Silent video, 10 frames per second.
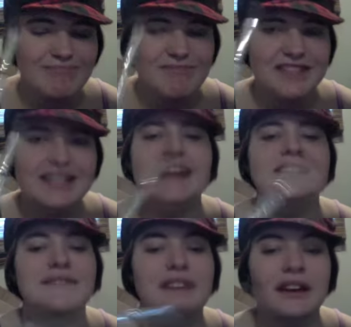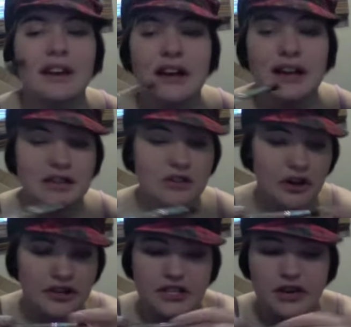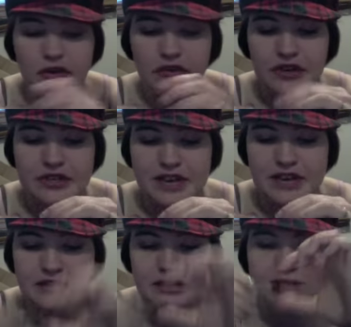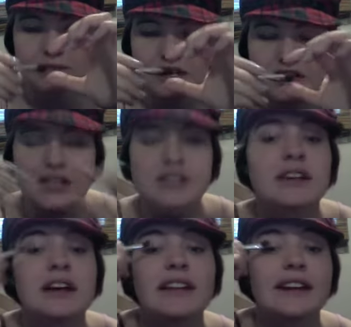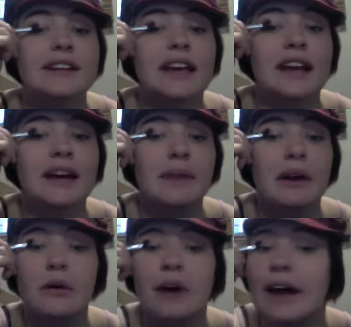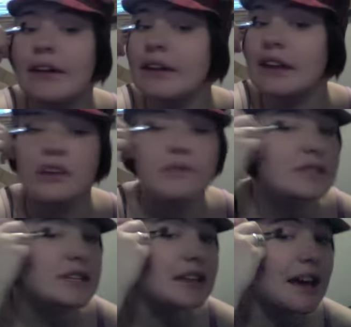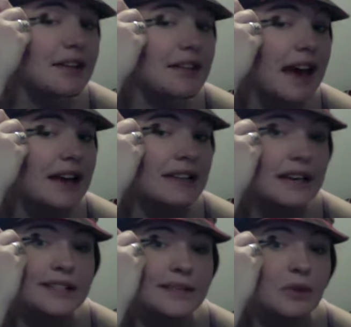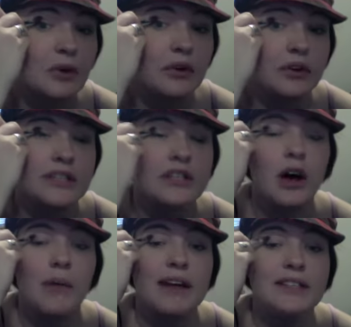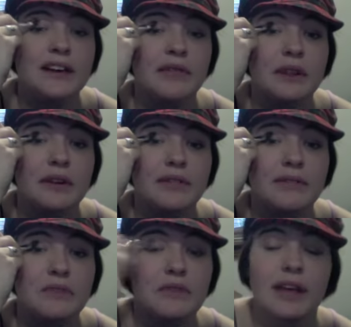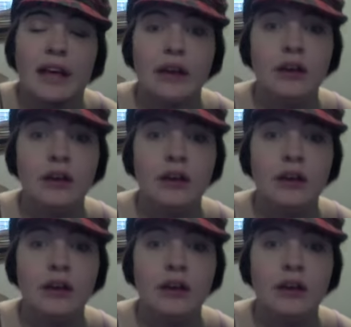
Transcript: the size of it because also full-size crease brushes like take up my whole eyelid. Like you see, like that takes up the whole crease all by itself without even moving it.